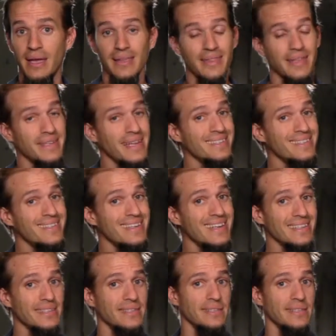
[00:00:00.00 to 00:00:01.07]
That doesn't
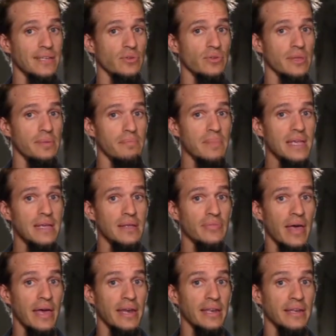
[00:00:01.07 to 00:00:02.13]
necessarily mean
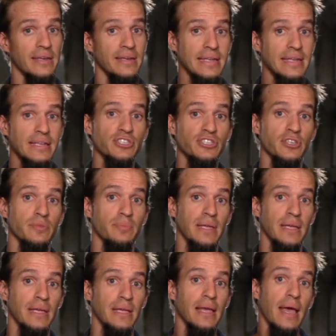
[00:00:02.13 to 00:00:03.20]
that it needs to
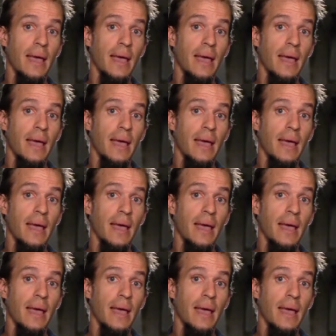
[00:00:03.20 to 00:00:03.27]
be